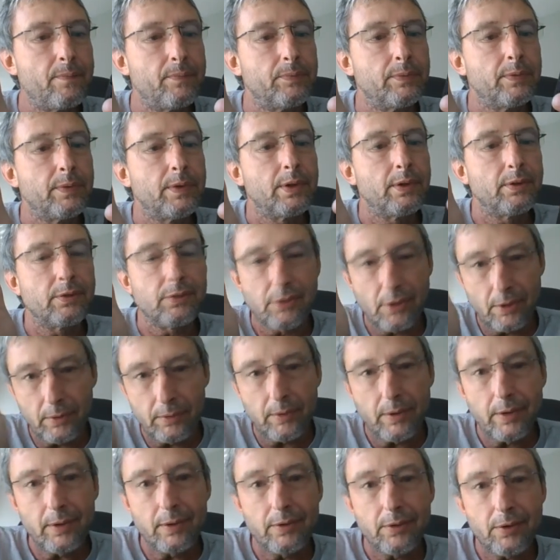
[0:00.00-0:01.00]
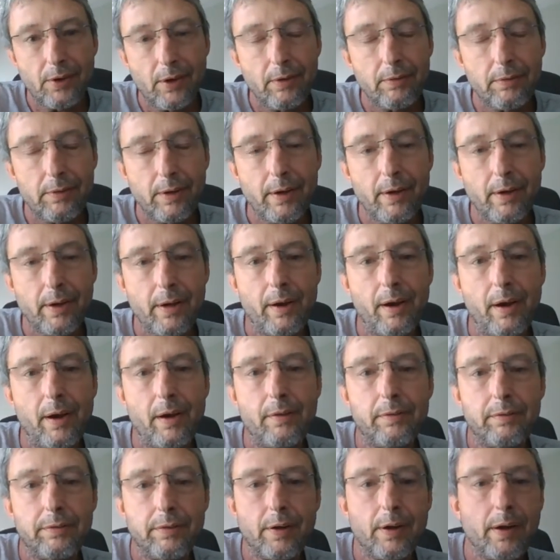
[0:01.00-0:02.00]
So it's already
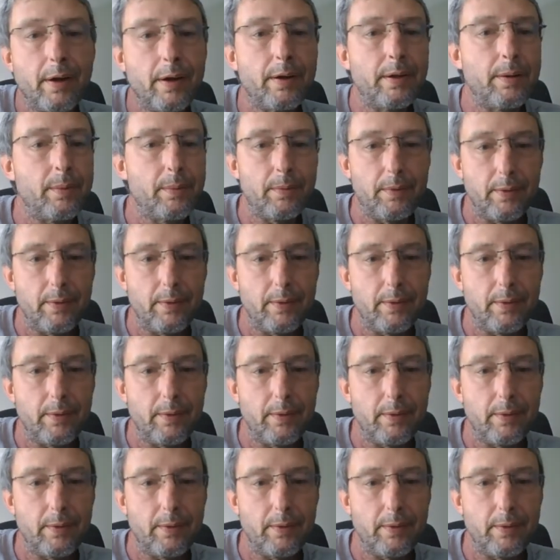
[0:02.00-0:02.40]
off, right?